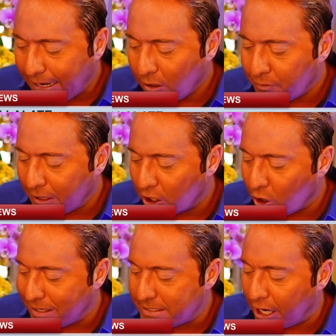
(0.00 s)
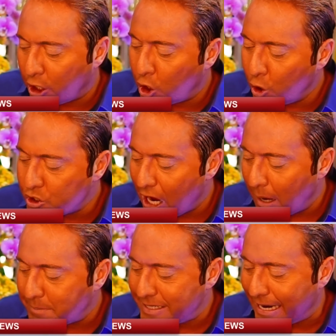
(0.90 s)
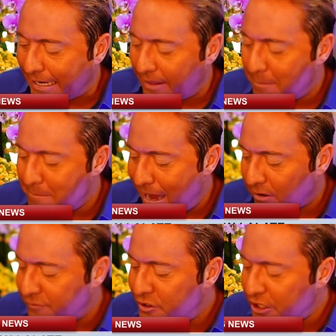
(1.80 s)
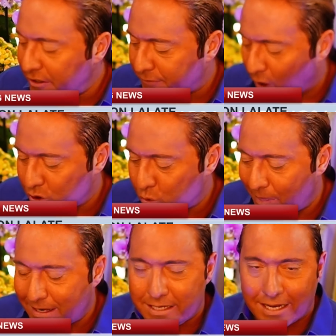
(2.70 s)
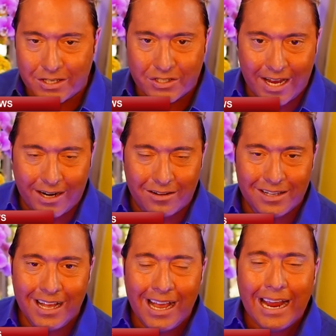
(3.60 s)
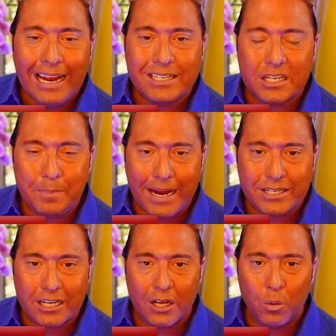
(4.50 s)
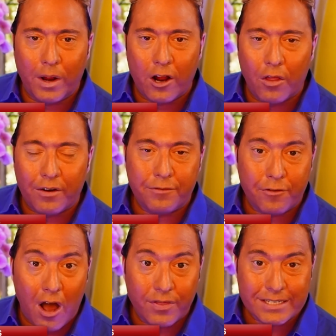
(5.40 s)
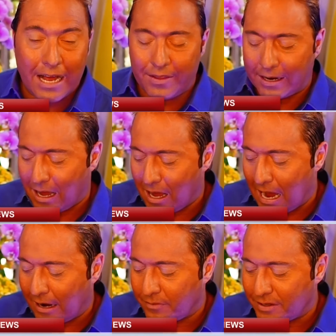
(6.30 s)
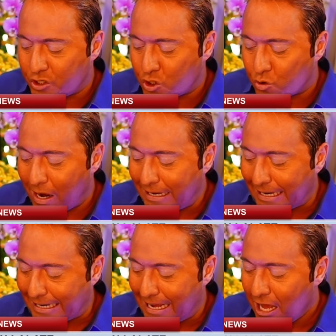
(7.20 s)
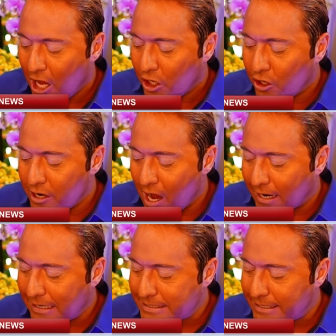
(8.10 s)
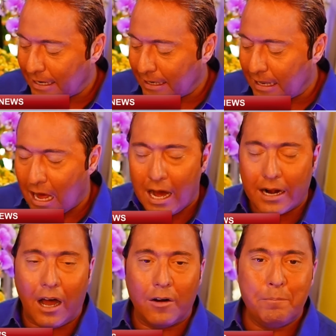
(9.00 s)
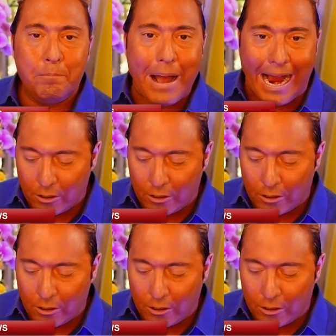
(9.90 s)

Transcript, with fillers: I don't think you're going to see a huge uptake in the amount of defaults when the dust is settled. He says basically when all the froth is out of the, out of this trading, you're not going to see a lot of